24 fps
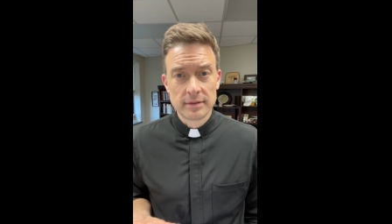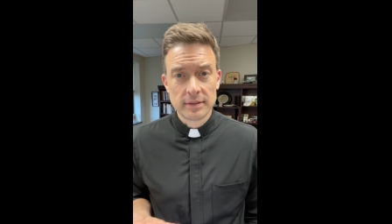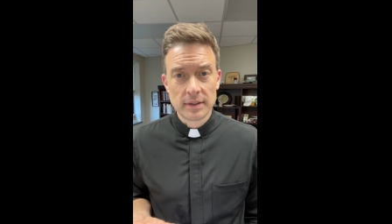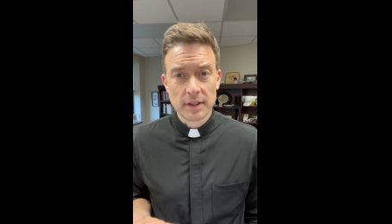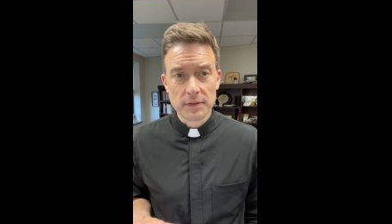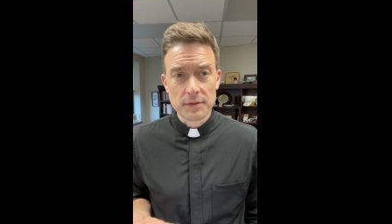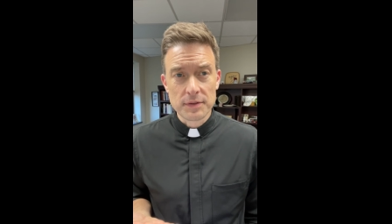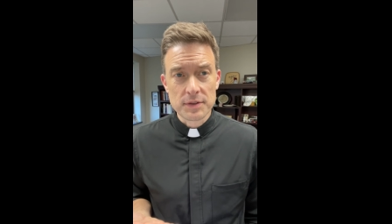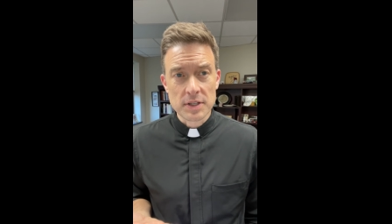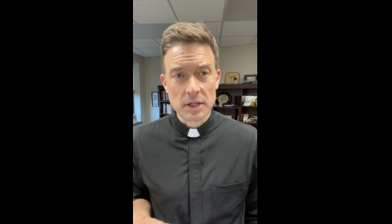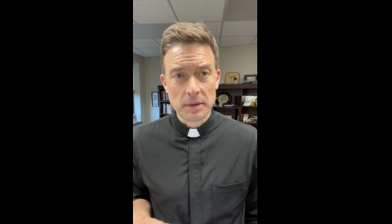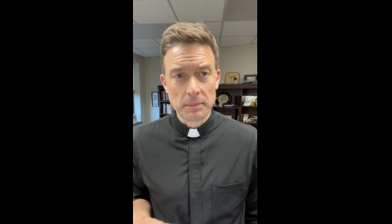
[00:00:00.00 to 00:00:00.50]

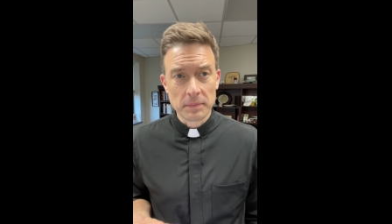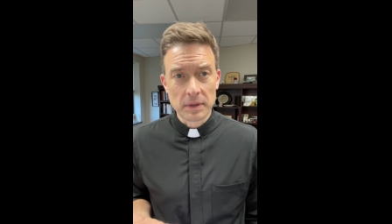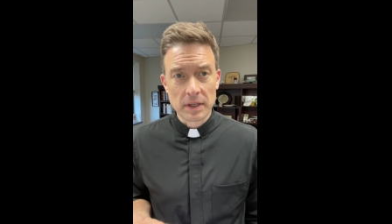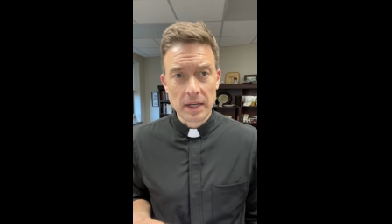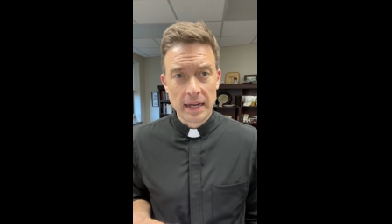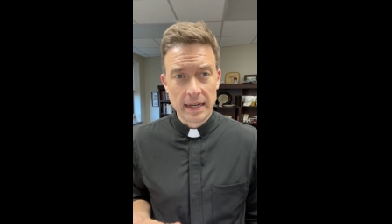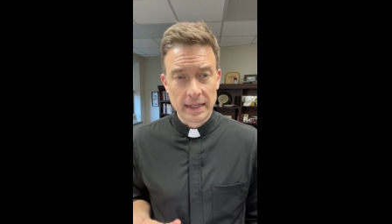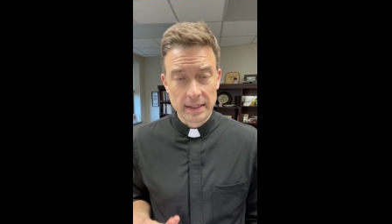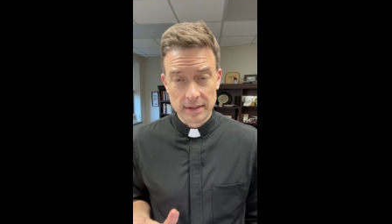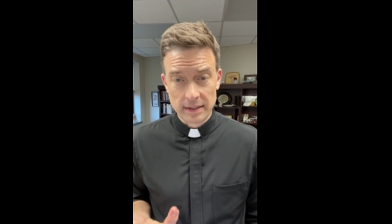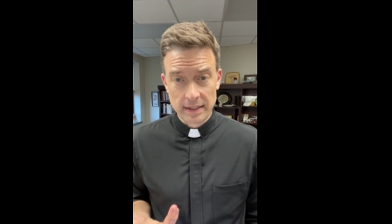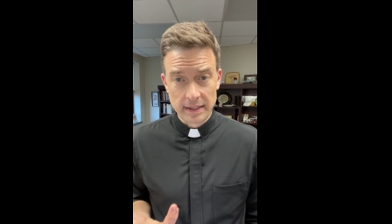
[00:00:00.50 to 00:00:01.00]
of some
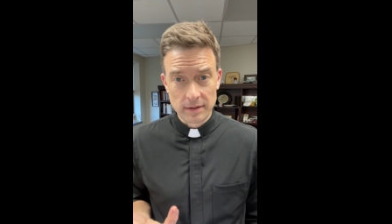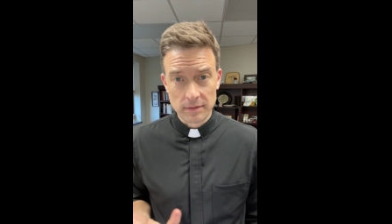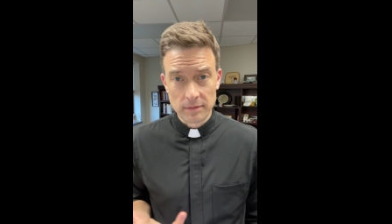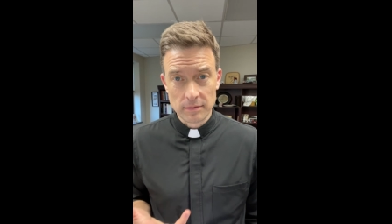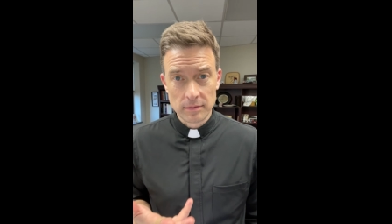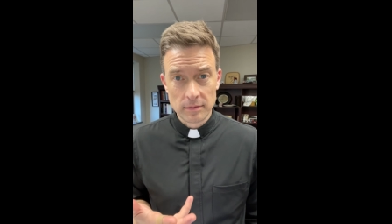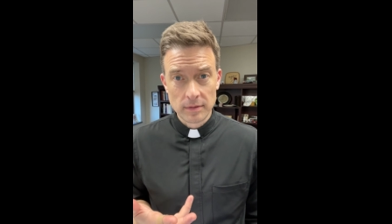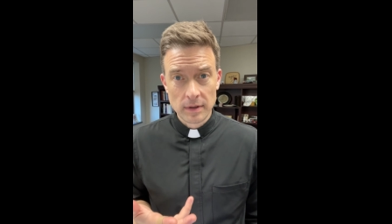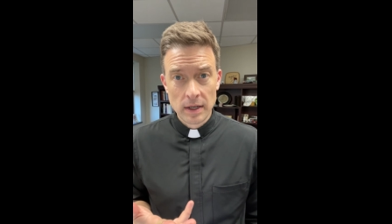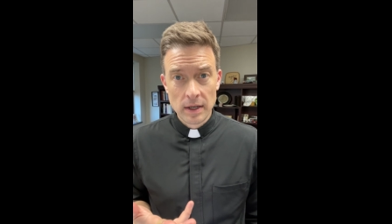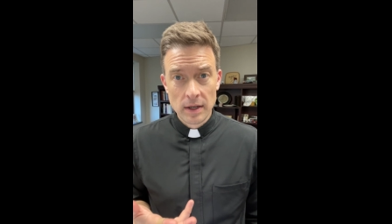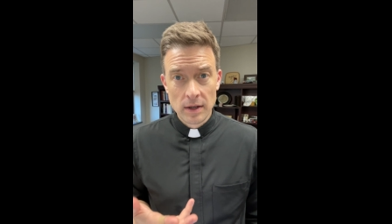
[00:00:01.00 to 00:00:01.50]
kind, like
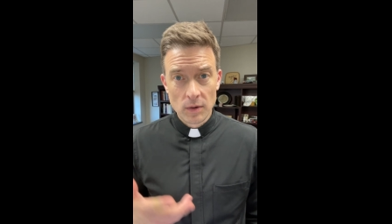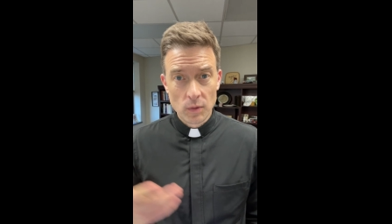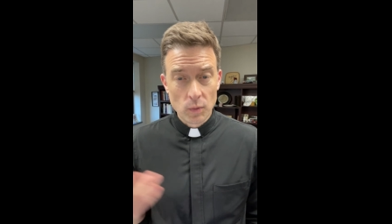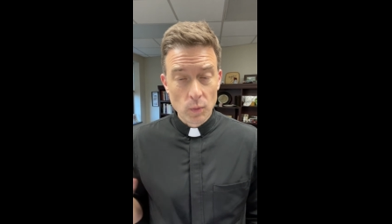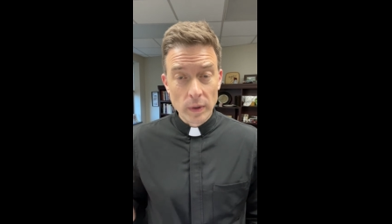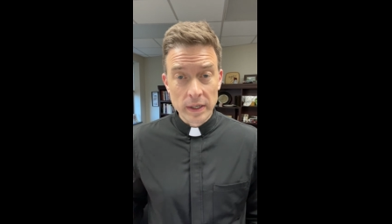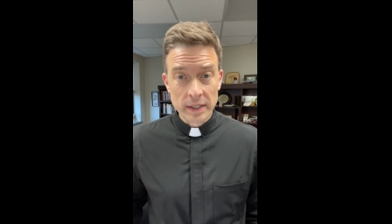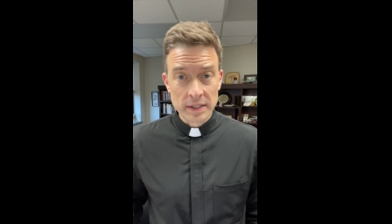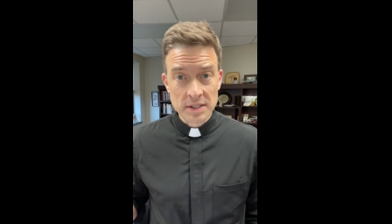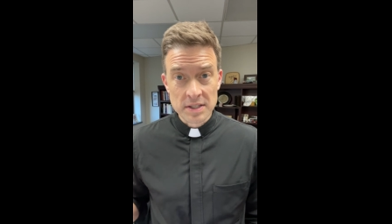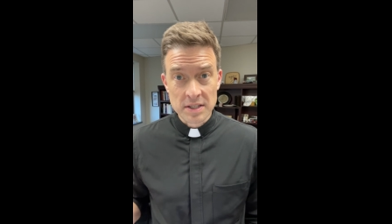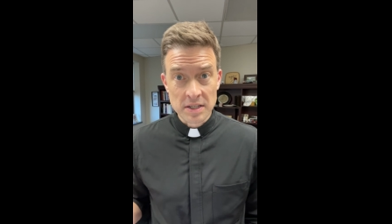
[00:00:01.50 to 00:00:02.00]

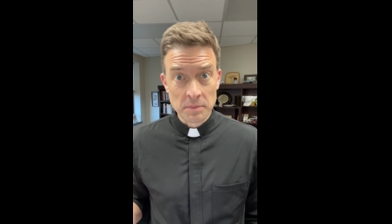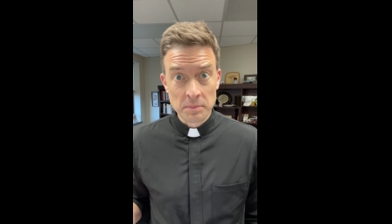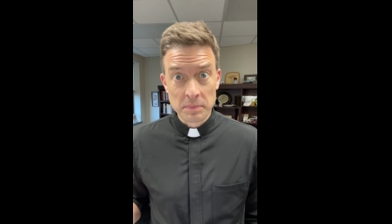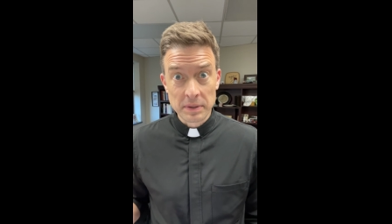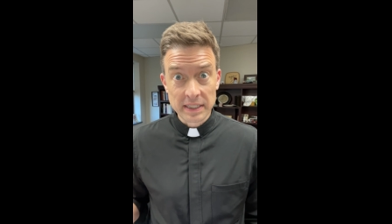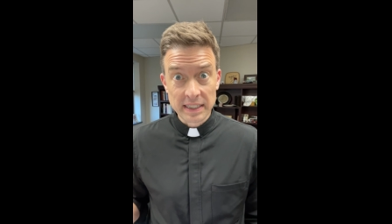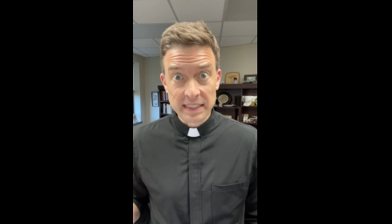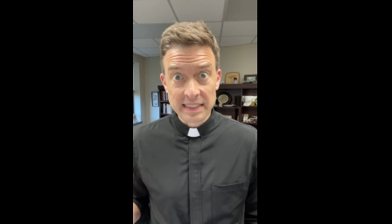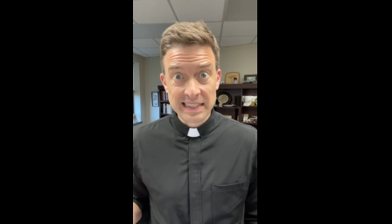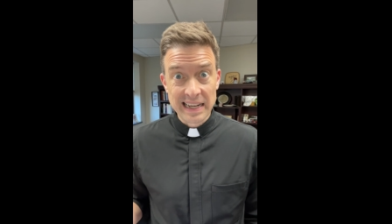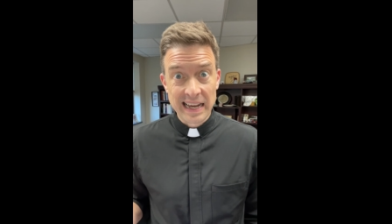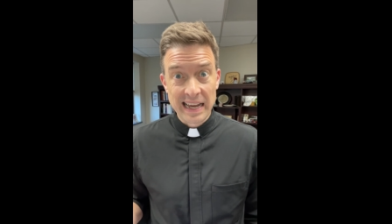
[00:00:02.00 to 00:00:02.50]
when
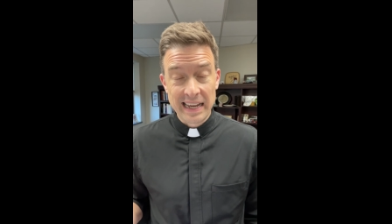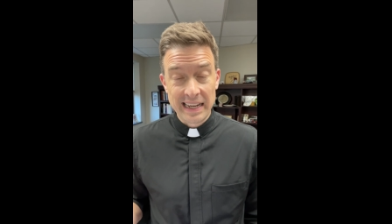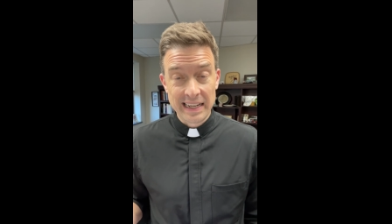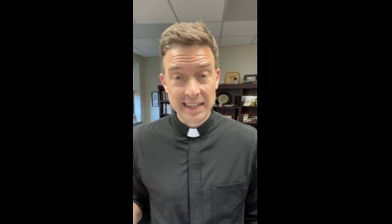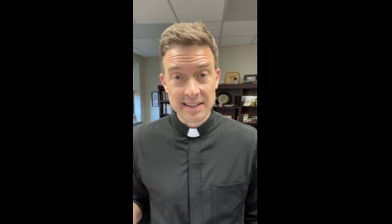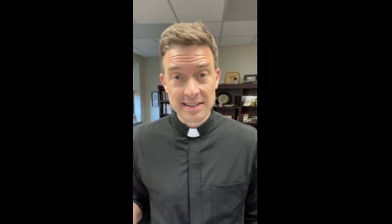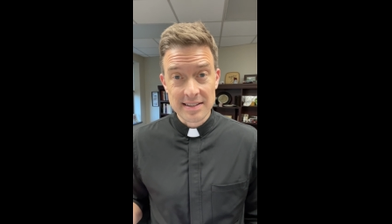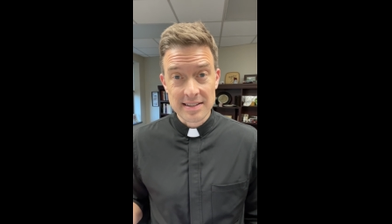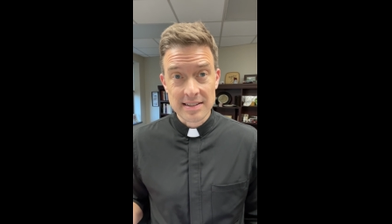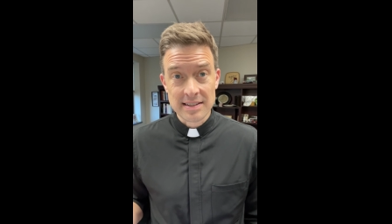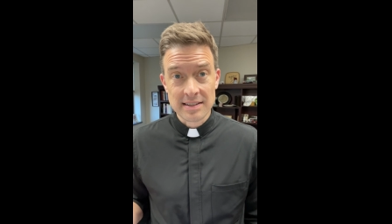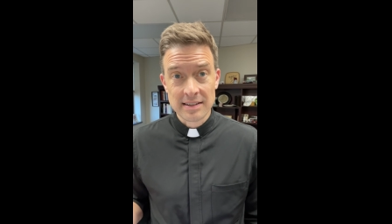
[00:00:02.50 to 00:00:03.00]
somebody
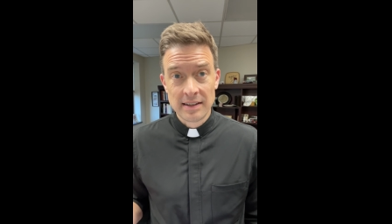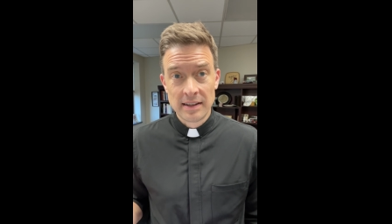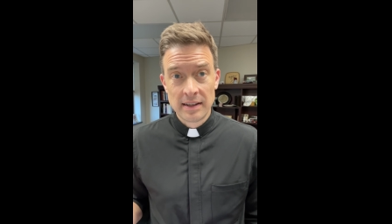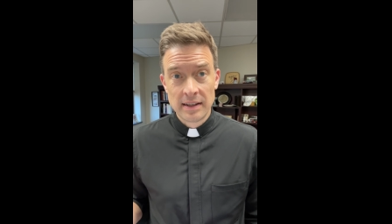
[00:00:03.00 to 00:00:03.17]
dies,